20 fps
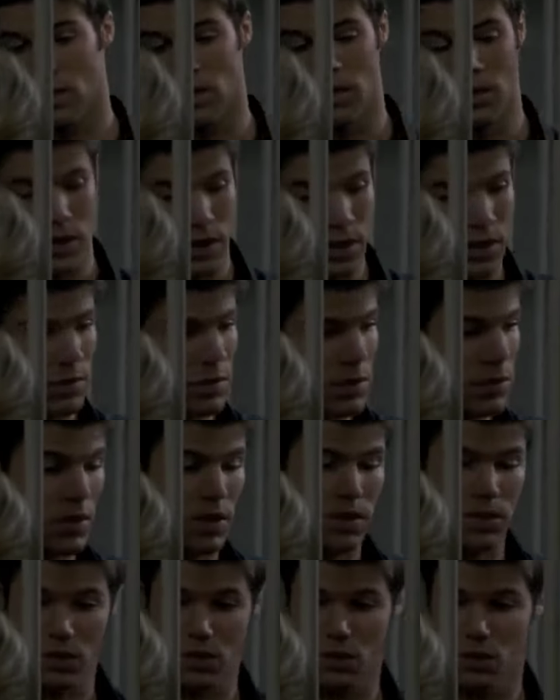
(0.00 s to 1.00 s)
you're not going to be when
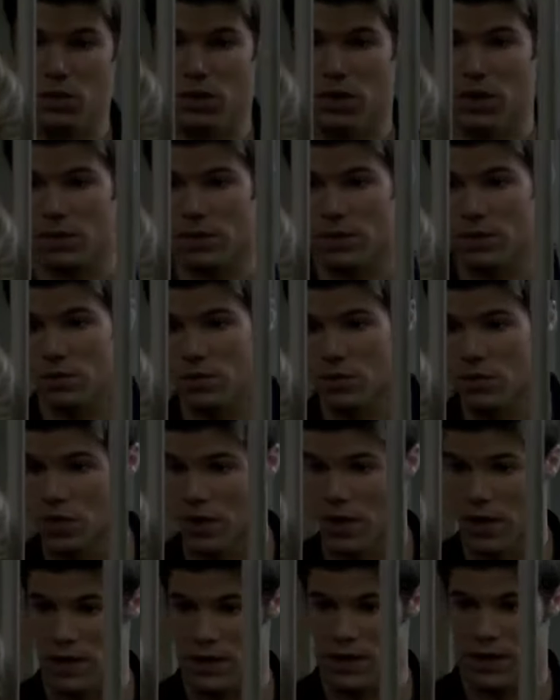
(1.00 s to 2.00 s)
I tell you what happened with
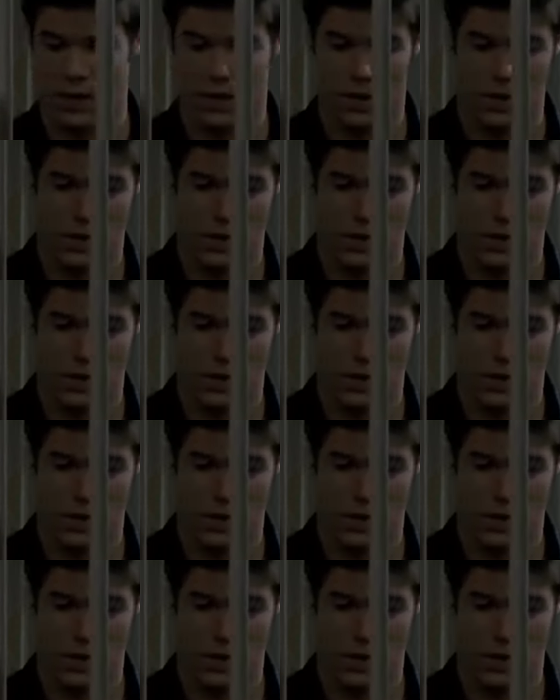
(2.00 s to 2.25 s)
Jack.